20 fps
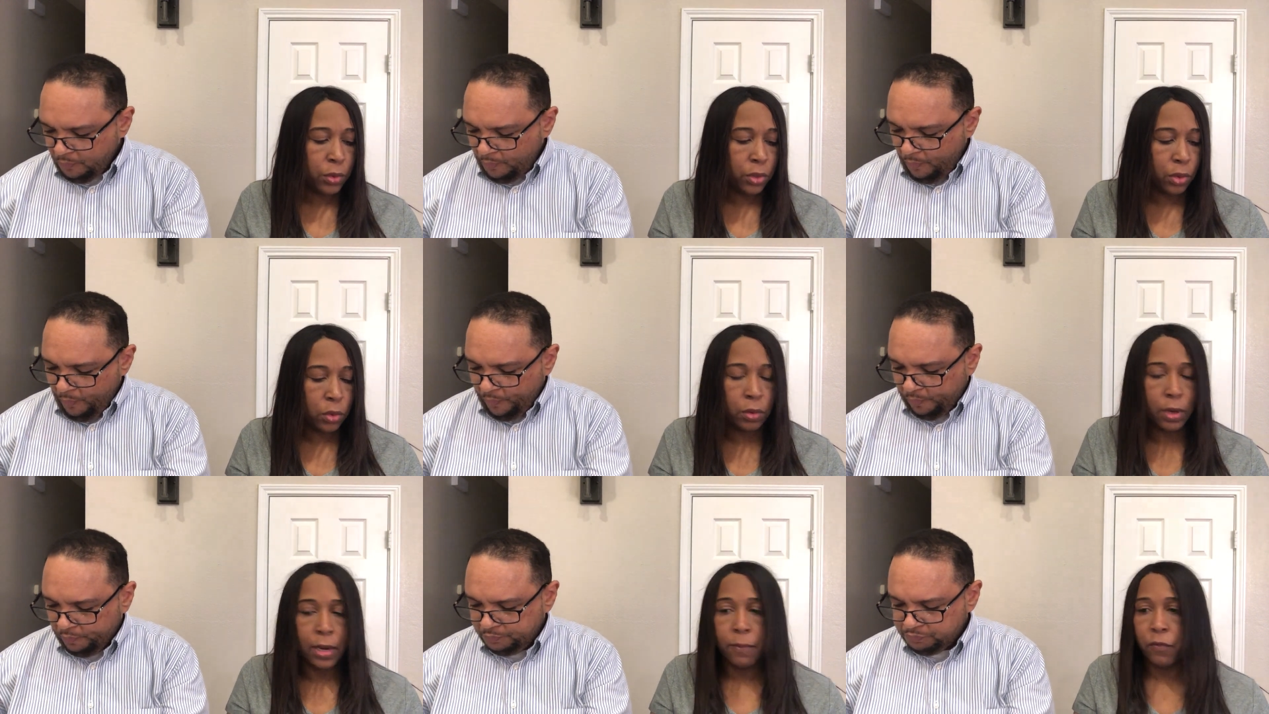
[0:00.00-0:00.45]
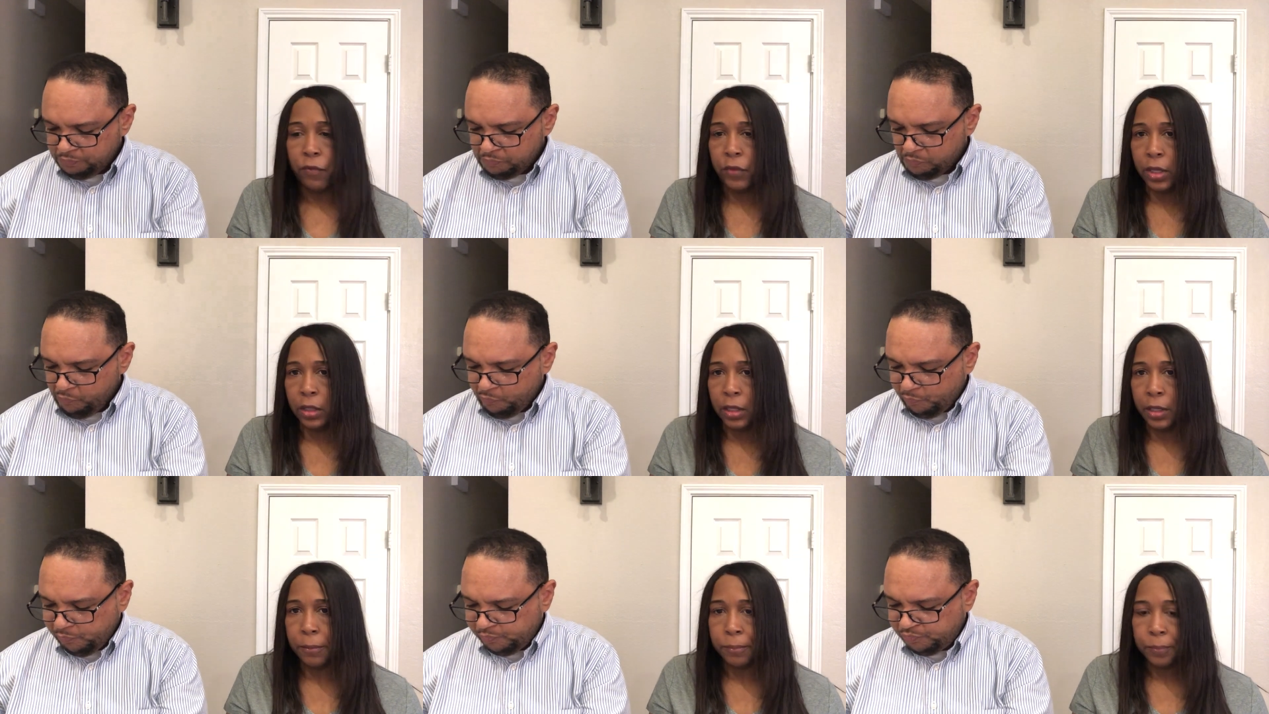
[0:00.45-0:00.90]
Speaker 1: with cream
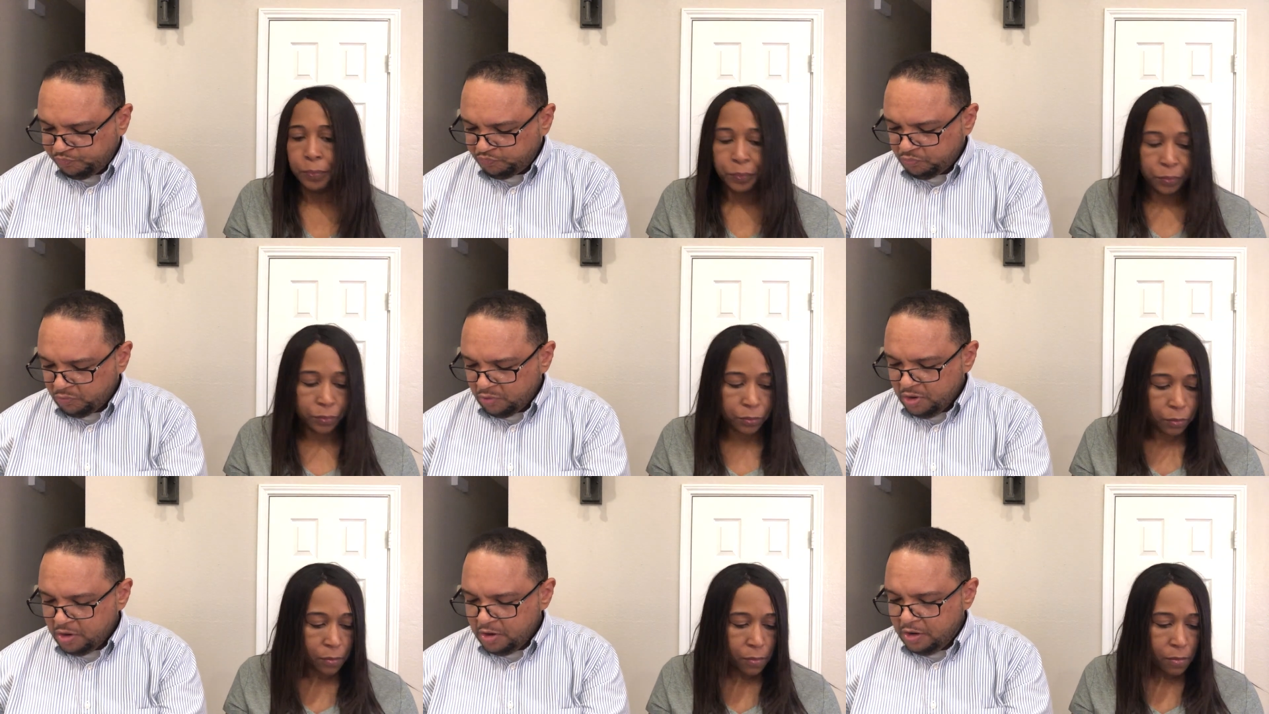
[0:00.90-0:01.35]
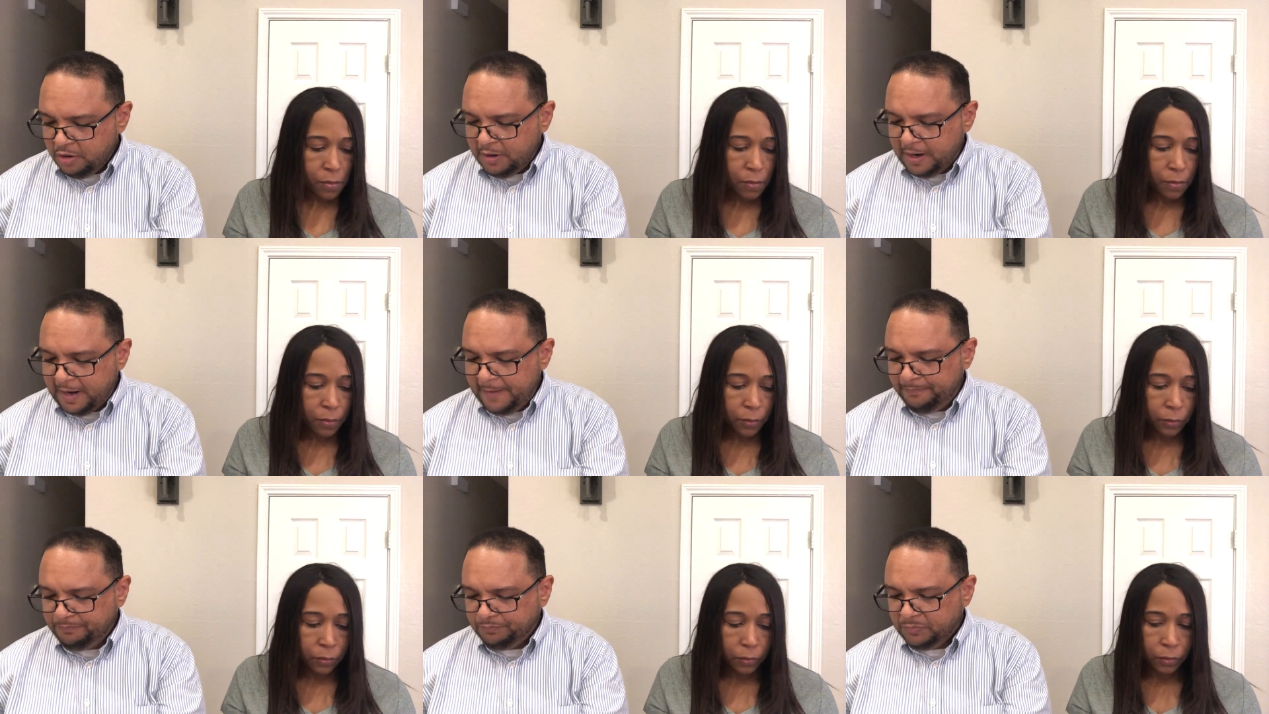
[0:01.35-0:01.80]
filling.
Speaker 2: All
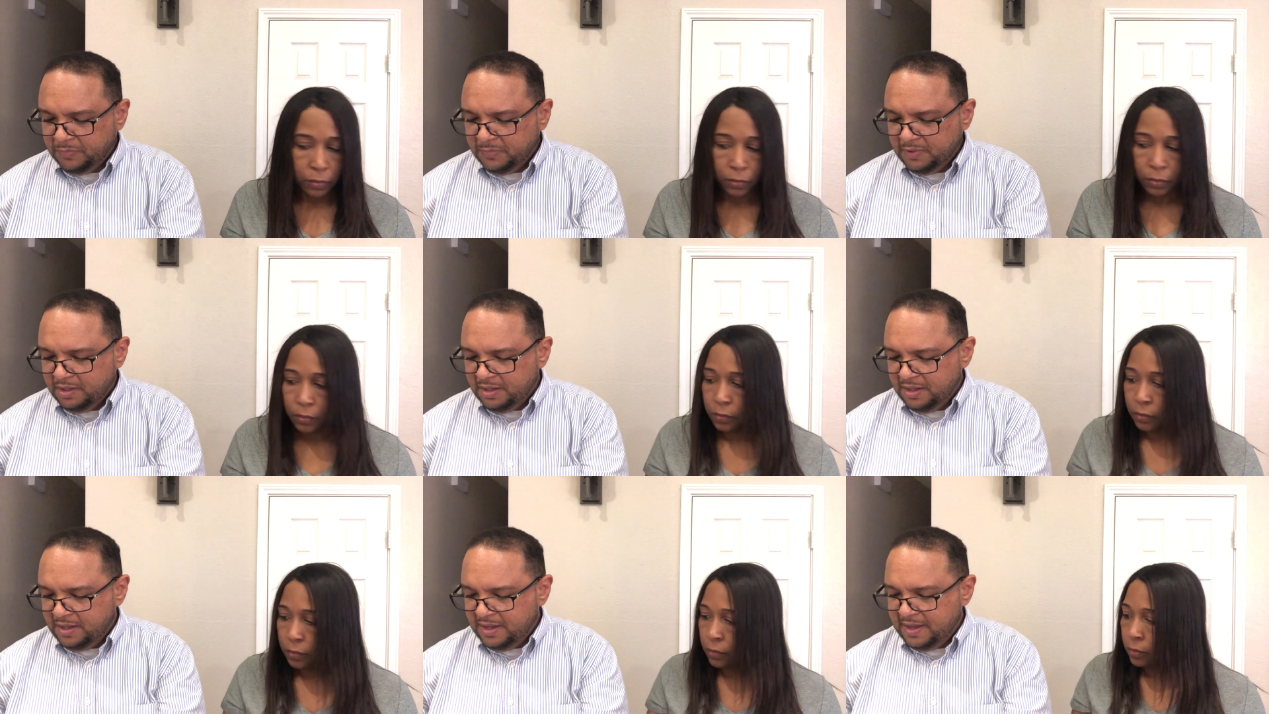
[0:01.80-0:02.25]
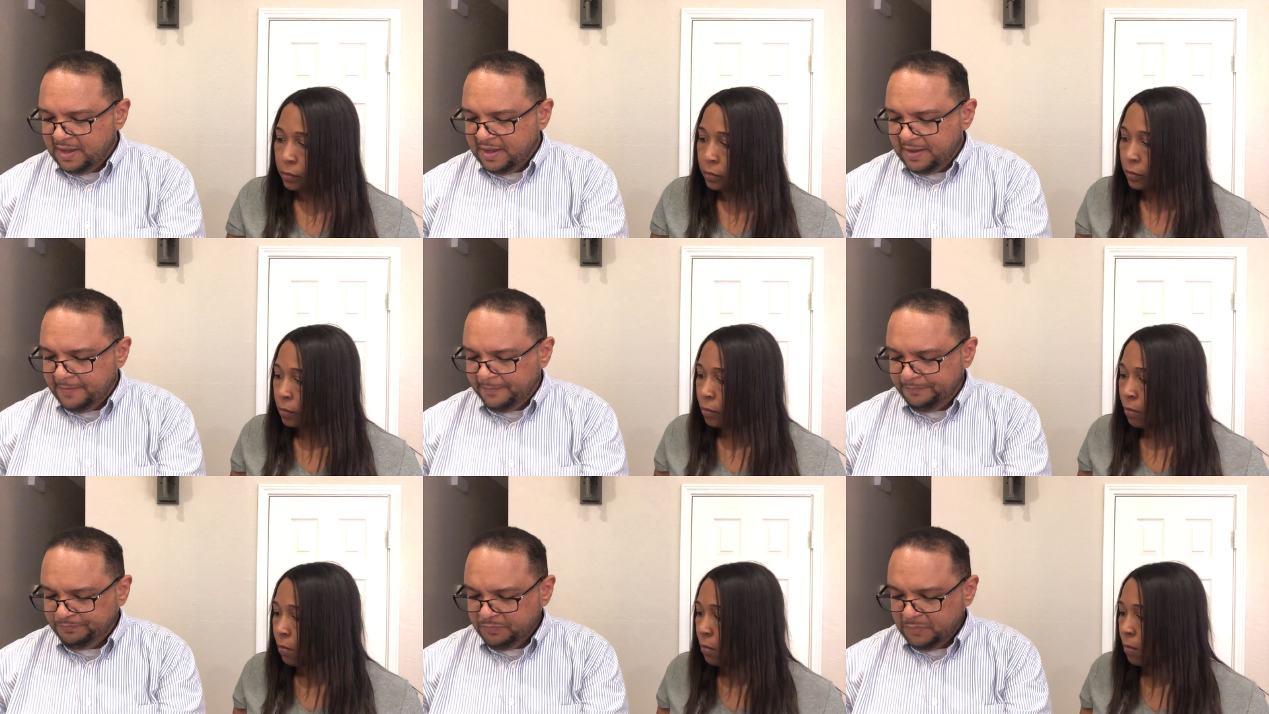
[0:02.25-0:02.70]
right,
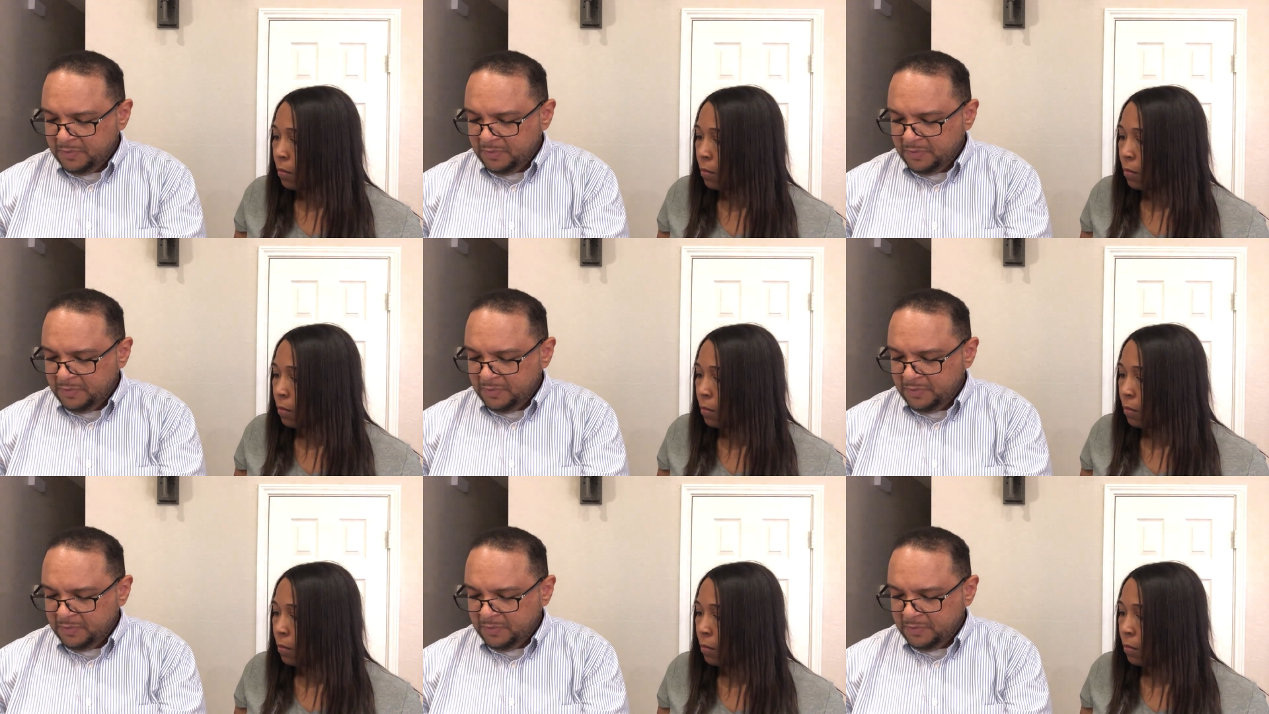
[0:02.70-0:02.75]
yeah.